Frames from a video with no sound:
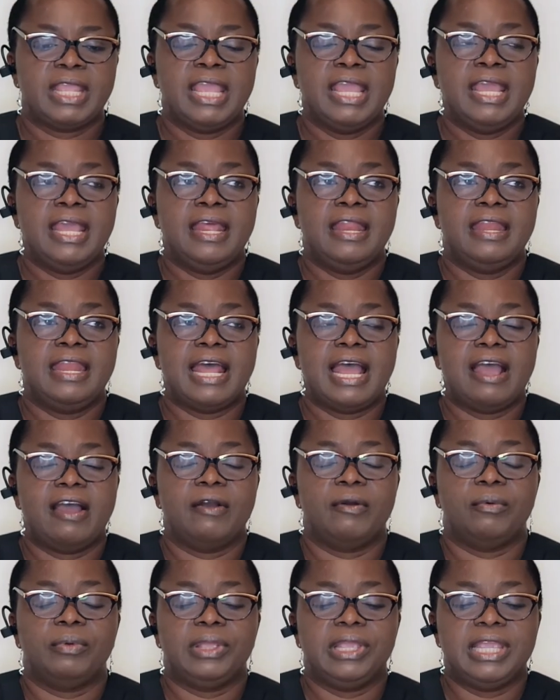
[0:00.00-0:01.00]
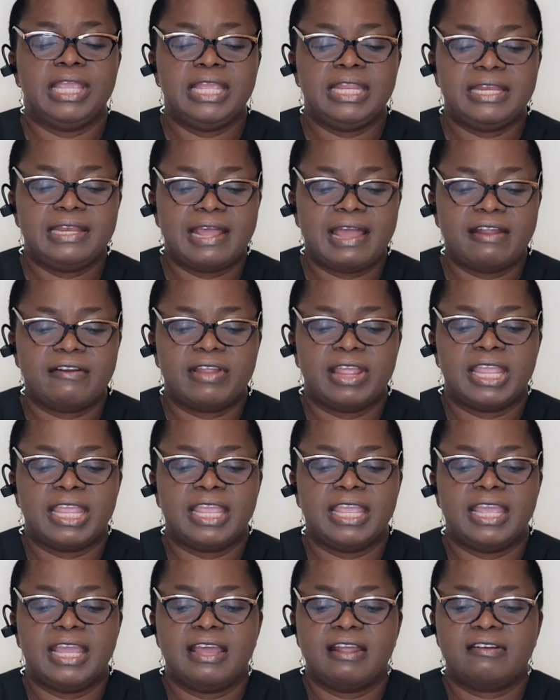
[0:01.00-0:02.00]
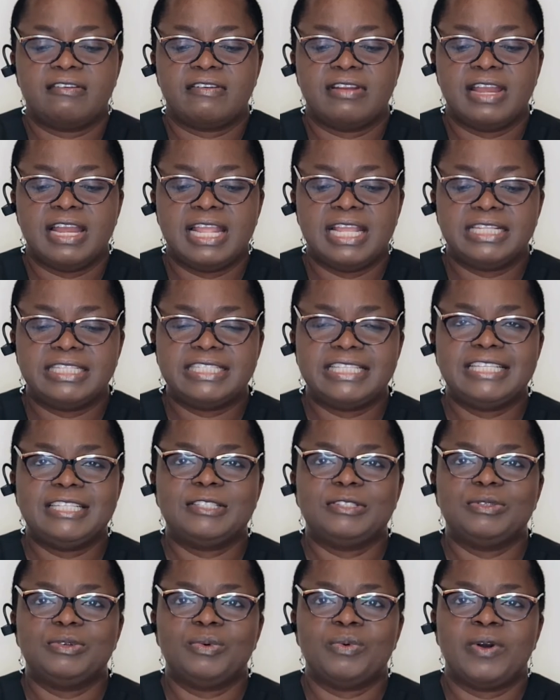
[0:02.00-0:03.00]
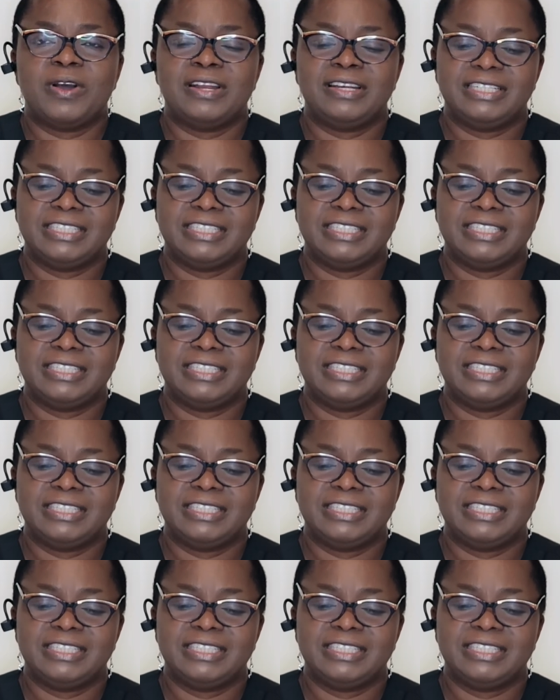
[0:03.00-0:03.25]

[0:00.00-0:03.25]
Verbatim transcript: Now, indirect care relating to what?